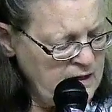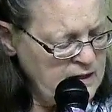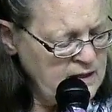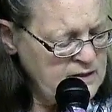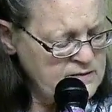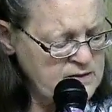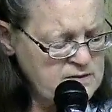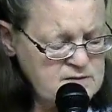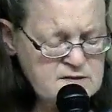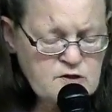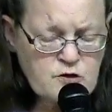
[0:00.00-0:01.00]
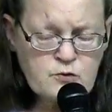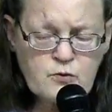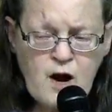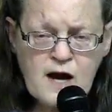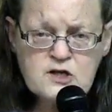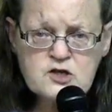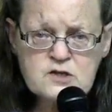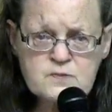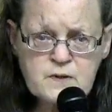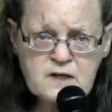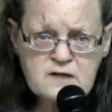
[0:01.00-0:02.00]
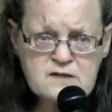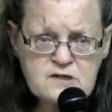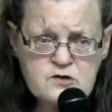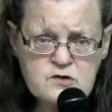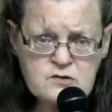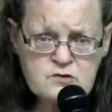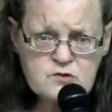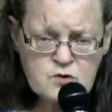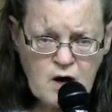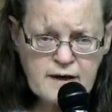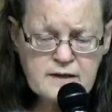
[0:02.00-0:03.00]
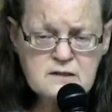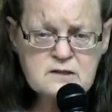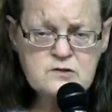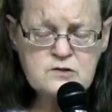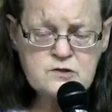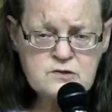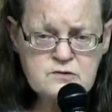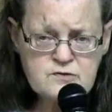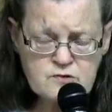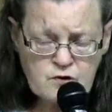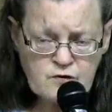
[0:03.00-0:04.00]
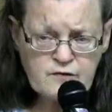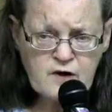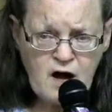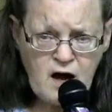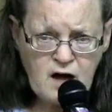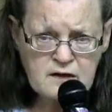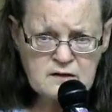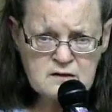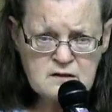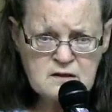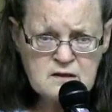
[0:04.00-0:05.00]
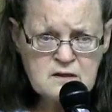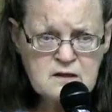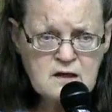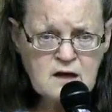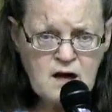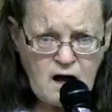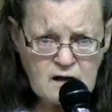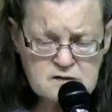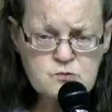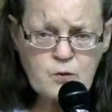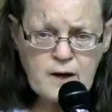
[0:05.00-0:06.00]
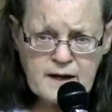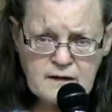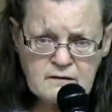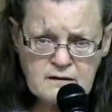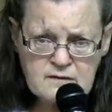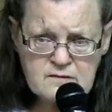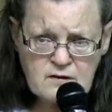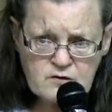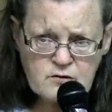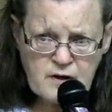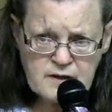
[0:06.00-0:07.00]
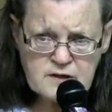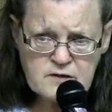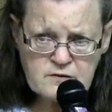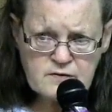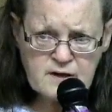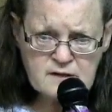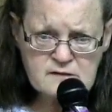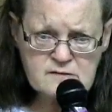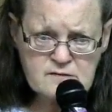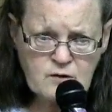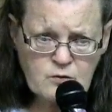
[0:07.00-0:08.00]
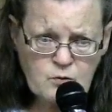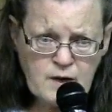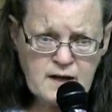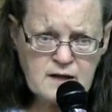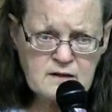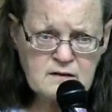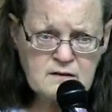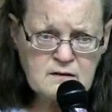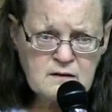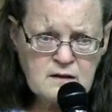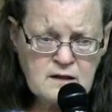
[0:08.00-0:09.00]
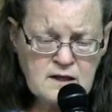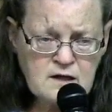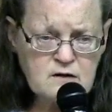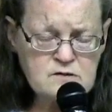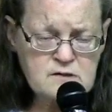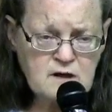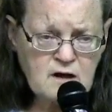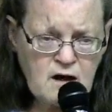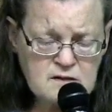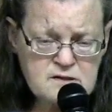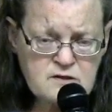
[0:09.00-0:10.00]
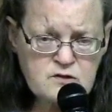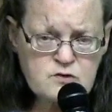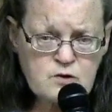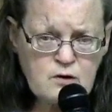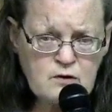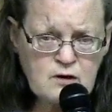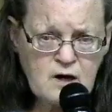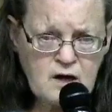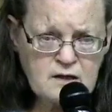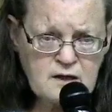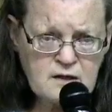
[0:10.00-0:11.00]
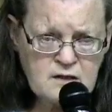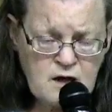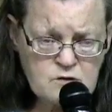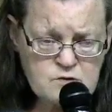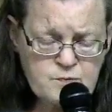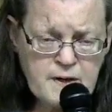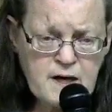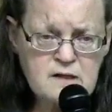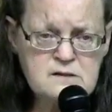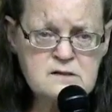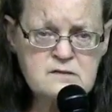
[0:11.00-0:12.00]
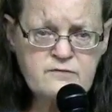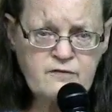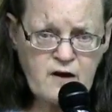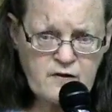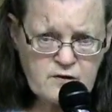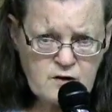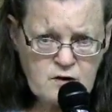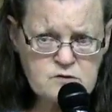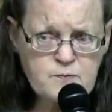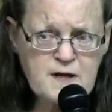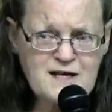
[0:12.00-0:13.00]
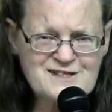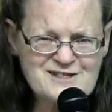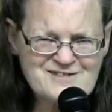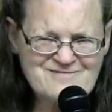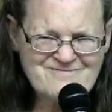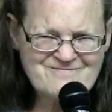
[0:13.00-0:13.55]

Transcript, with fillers: He is considered righteous because he's do, trying to serve God God's way. He's not trying to do things his own way. He knows that God's in control. God knows best. Father knows best.